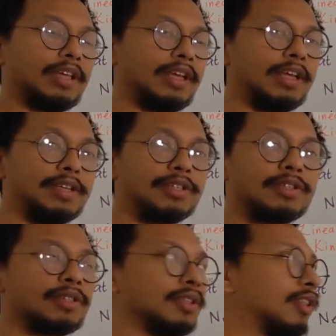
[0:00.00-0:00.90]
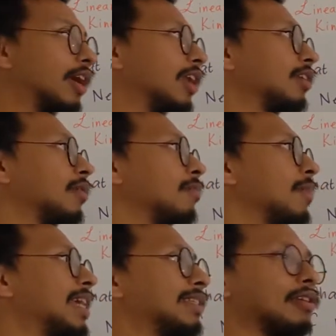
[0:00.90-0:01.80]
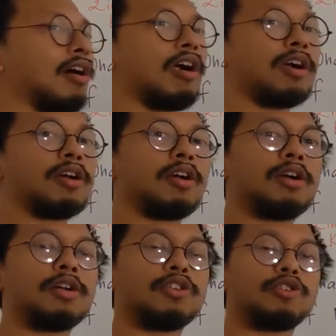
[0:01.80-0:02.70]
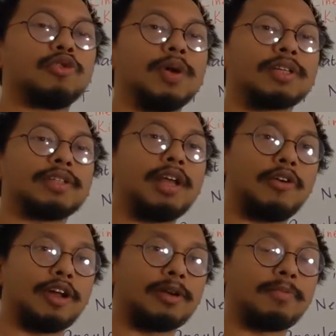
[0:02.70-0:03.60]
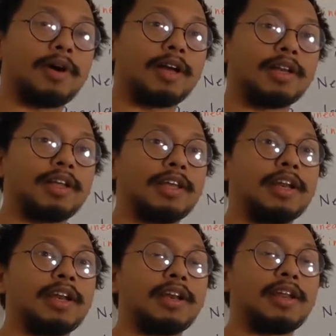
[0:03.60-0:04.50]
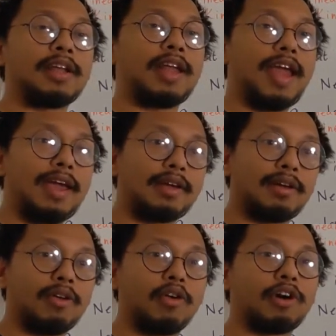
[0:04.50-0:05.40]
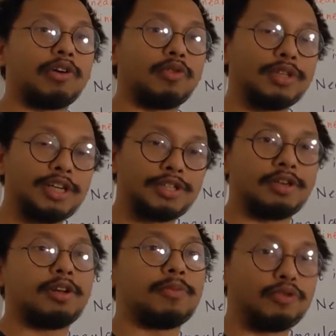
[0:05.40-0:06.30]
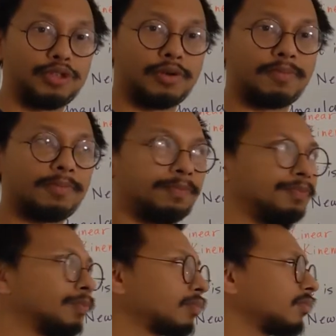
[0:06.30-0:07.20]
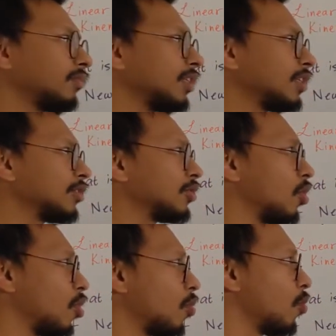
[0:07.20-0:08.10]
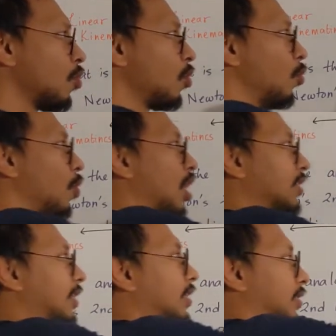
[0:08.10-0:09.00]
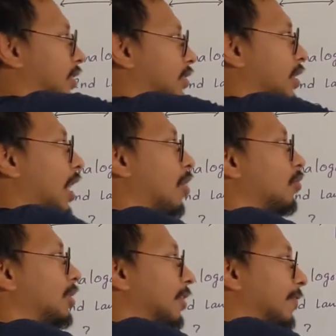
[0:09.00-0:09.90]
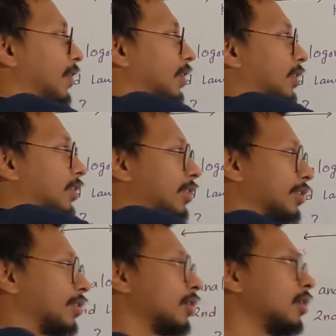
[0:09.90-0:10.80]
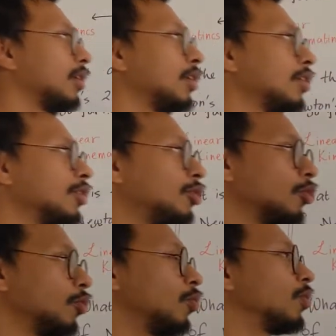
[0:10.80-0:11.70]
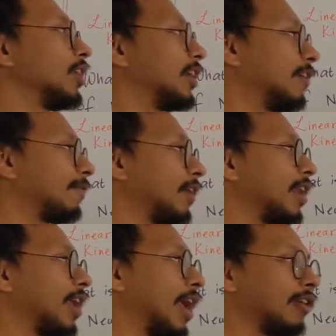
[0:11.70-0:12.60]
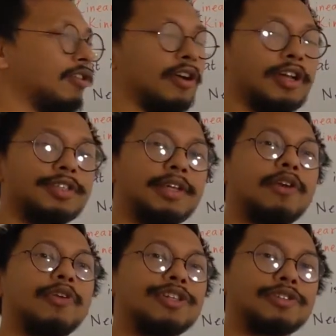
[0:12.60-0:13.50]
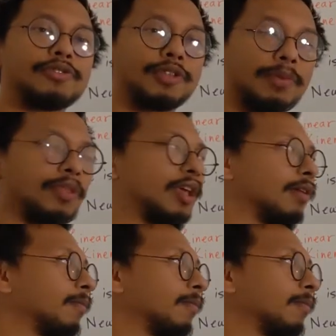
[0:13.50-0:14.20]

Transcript: it is that makes it harder to accelerate, but in an angle or a rotational motion? So what tells us how difficult it is to give an angular acceleration to something?